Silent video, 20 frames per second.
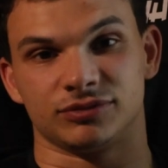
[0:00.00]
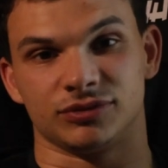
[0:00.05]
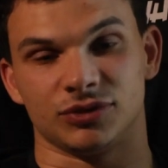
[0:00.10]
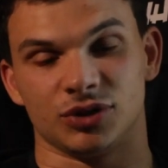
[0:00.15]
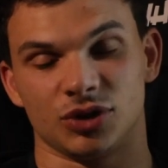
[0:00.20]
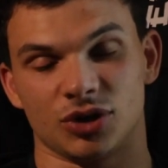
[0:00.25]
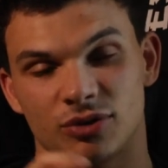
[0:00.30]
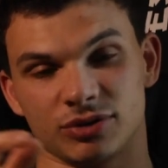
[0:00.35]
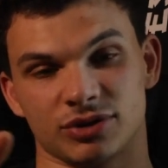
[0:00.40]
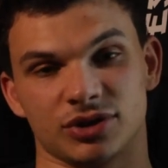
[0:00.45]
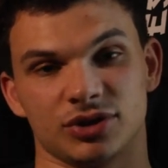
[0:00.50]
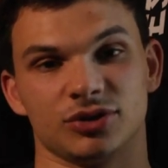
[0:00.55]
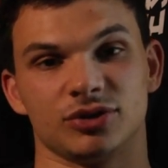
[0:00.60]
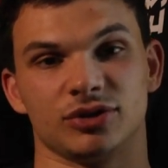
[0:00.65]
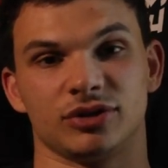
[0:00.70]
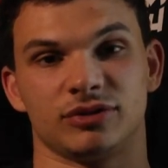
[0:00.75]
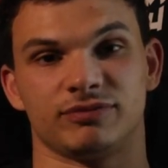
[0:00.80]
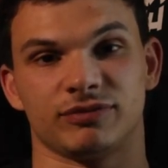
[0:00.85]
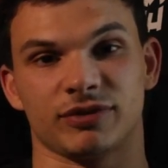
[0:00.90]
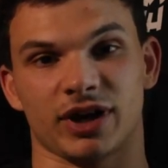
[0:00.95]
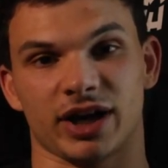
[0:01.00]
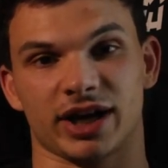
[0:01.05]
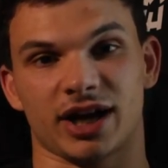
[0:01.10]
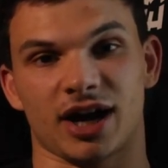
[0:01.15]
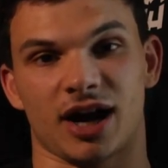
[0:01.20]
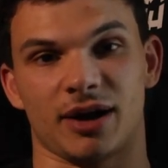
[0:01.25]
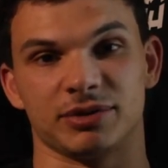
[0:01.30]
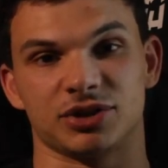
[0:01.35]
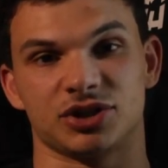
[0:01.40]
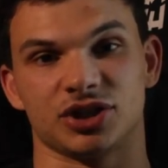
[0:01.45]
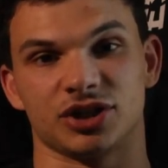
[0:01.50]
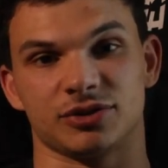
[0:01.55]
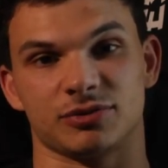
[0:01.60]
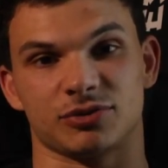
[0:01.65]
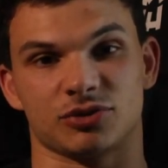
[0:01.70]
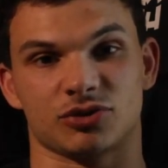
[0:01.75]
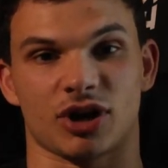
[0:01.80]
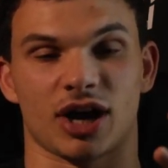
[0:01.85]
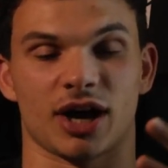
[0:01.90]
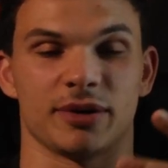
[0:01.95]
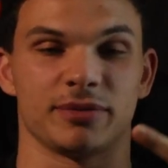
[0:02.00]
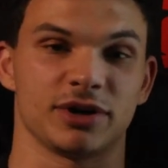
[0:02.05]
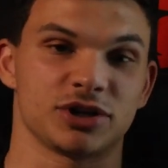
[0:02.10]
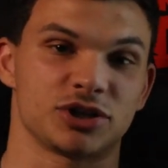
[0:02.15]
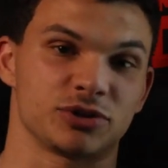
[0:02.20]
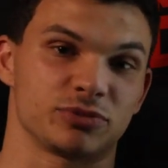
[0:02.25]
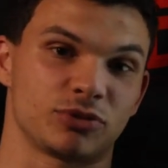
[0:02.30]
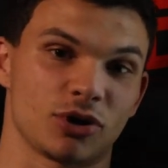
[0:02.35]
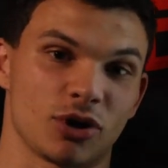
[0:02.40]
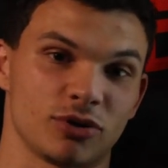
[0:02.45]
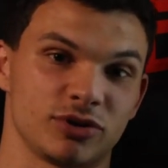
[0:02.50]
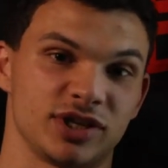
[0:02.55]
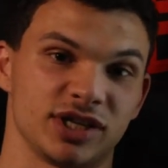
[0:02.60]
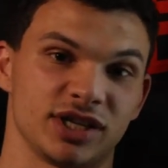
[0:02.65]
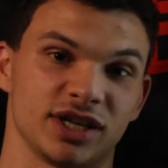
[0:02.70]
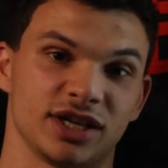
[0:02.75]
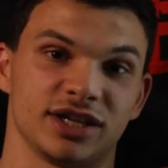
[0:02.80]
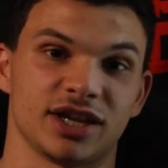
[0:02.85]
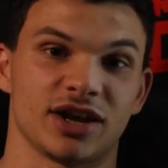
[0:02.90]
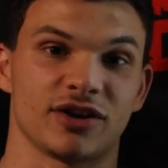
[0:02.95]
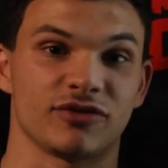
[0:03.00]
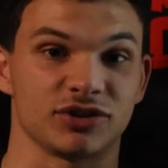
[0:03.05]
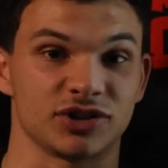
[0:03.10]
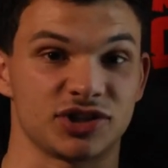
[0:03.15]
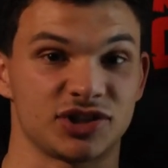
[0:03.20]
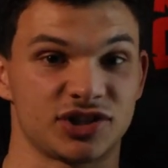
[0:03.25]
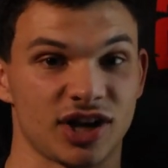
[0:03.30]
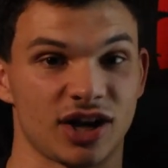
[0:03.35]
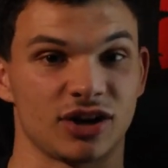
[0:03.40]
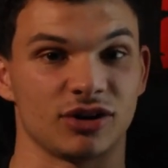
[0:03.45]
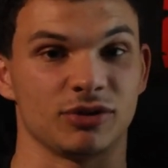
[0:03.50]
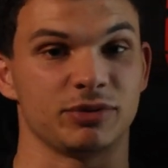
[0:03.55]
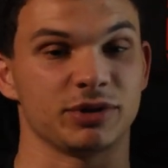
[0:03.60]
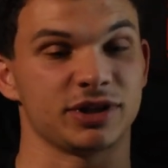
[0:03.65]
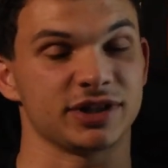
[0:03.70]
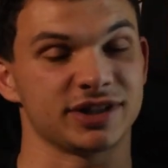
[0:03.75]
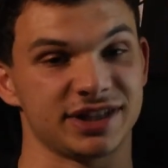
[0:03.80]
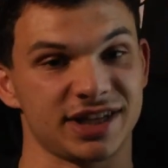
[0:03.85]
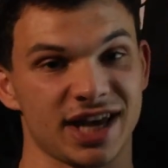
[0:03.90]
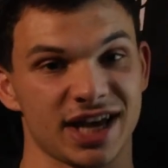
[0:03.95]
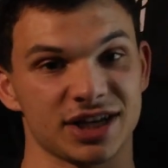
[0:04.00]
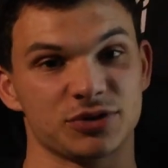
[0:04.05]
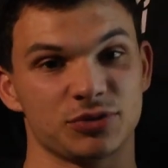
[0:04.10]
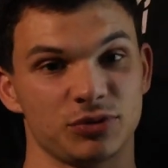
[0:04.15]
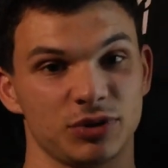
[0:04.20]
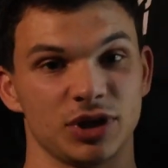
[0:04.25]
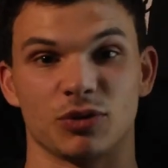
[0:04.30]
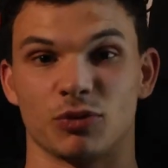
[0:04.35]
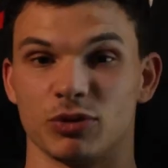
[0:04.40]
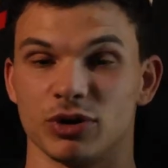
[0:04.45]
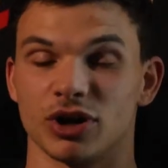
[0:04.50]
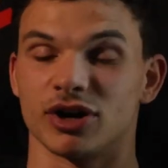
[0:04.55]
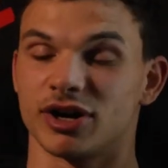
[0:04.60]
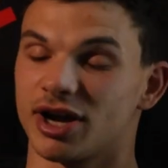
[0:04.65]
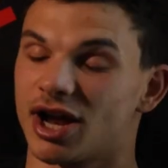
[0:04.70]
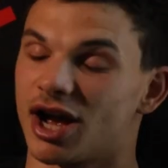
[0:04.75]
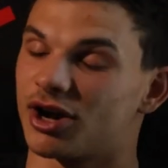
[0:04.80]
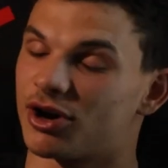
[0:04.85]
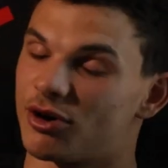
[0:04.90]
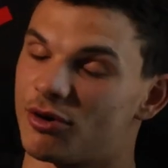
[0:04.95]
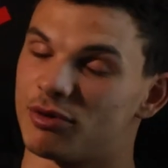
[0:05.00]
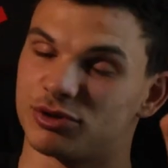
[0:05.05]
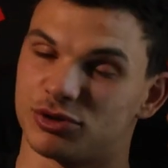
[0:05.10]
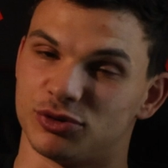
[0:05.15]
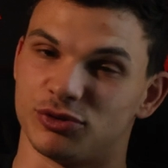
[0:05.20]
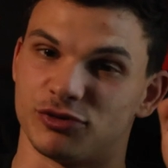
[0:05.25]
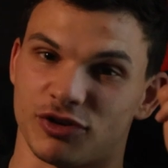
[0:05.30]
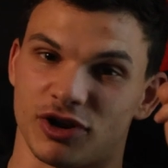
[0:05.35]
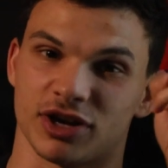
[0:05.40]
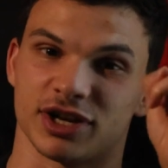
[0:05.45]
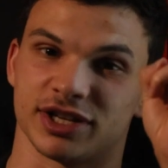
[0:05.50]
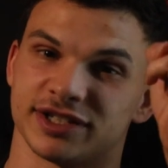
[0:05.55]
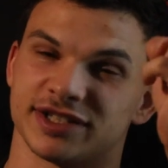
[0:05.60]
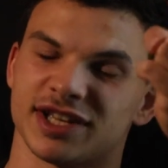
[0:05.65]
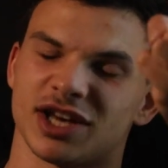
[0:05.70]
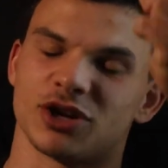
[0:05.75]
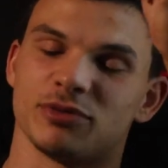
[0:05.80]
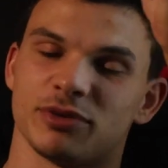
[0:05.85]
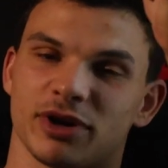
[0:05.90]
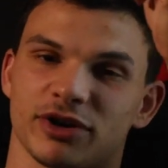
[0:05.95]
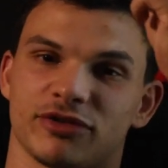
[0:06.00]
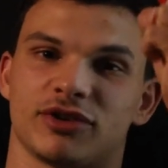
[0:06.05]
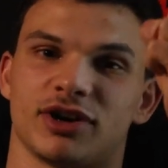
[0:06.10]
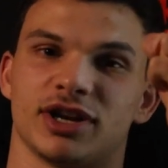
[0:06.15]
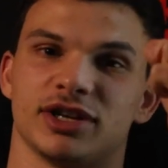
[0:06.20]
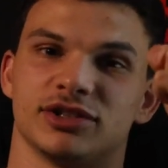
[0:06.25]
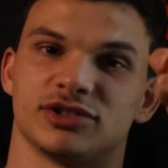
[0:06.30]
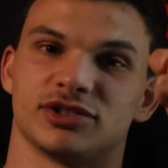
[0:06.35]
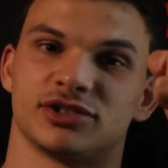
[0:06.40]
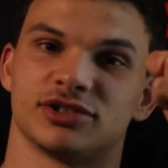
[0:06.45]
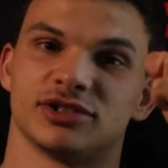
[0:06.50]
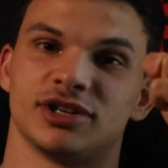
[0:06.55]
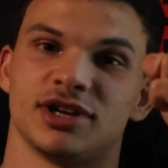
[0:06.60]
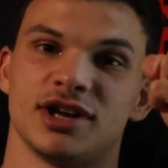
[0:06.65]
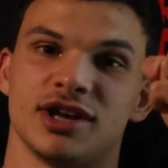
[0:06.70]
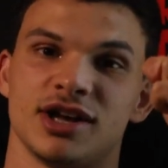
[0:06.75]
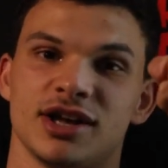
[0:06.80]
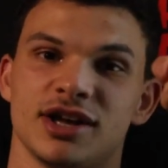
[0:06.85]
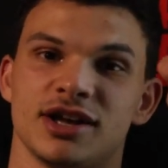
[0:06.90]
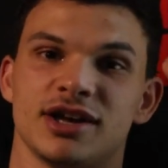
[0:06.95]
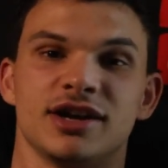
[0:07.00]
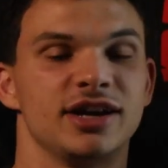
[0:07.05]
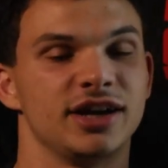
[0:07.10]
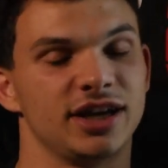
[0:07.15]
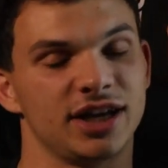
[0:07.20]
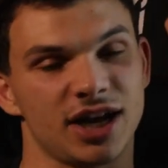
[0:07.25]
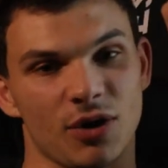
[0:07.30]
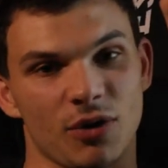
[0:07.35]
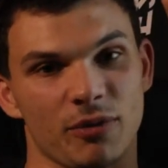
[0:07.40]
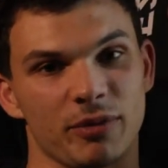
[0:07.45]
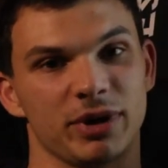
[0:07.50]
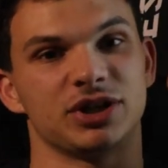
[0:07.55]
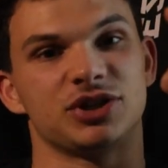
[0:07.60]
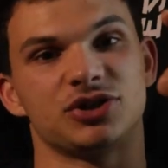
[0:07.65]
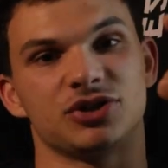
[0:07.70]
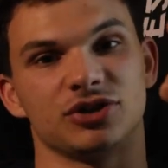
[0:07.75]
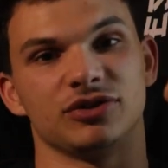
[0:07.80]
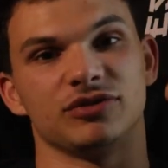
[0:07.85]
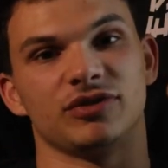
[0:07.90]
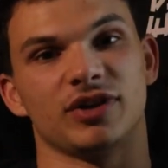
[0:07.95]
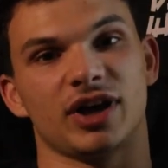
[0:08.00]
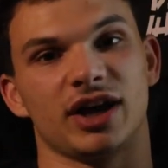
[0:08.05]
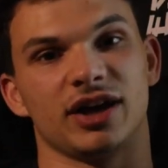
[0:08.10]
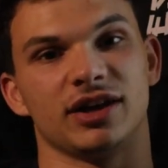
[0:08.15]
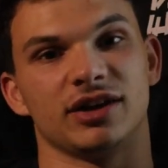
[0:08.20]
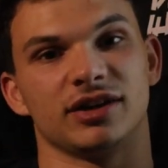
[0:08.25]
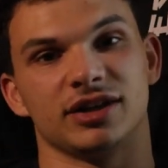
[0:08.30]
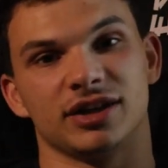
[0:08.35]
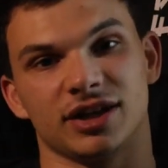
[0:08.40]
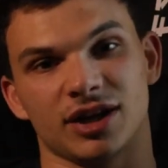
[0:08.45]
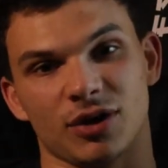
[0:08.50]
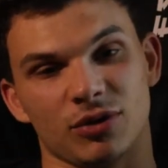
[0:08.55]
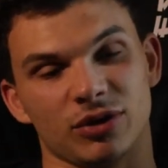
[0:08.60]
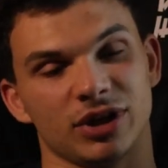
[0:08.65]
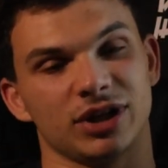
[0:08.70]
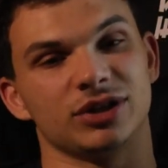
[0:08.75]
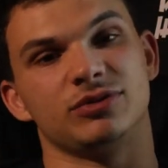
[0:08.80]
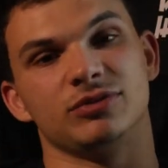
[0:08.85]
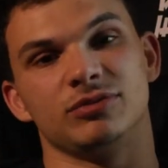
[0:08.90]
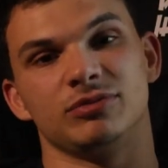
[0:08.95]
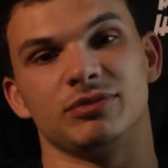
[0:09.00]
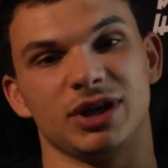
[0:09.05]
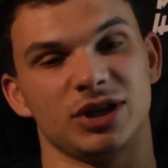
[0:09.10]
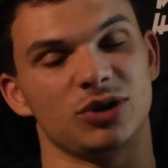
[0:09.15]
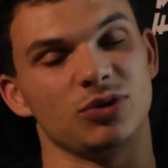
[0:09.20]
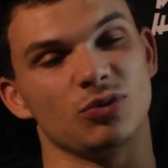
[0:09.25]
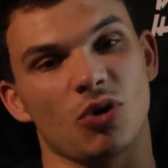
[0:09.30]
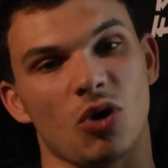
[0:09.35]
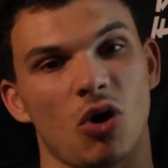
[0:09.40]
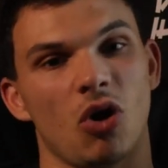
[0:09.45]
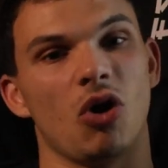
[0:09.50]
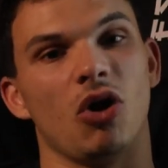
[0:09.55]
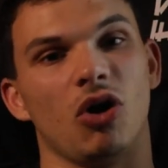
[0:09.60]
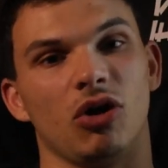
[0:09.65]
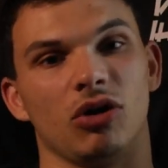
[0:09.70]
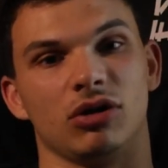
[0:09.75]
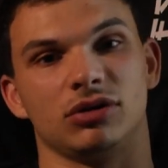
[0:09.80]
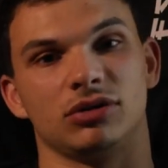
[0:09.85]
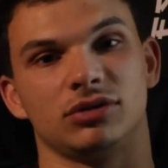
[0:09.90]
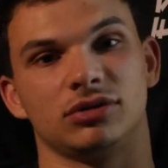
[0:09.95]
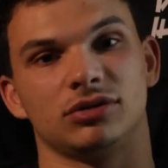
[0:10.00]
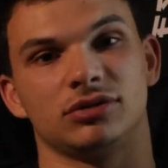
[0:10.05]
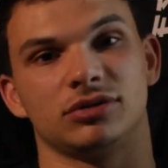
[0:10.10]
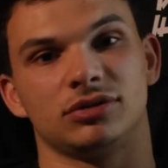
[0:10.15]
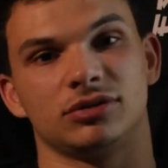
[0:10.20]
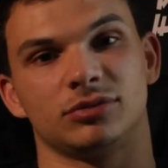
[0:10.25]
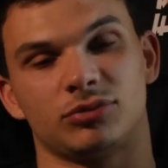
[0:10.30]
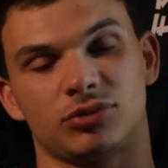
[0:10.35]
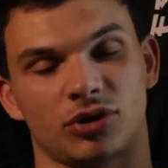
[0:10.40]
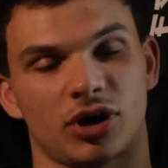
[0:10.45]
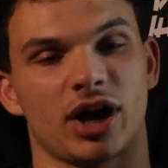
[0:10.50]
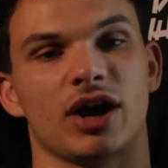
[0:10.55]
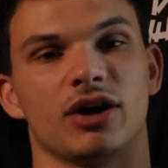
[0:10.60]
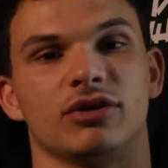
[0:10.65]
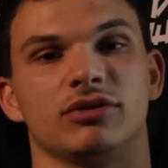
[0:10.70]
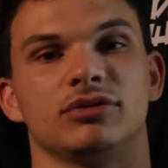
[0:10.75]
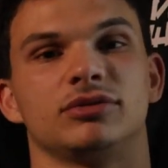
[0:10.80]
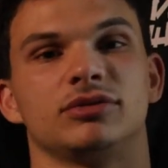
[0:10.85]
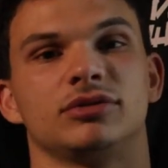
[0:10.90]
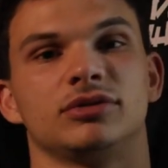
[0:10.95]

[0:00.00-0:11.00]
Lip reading: You know what to do. Like, comment, share, subscribe. Get your protein in. Never settle, because next week we are not going to fucking settle, my friends. And I will make sure of that. And I will make you all proud.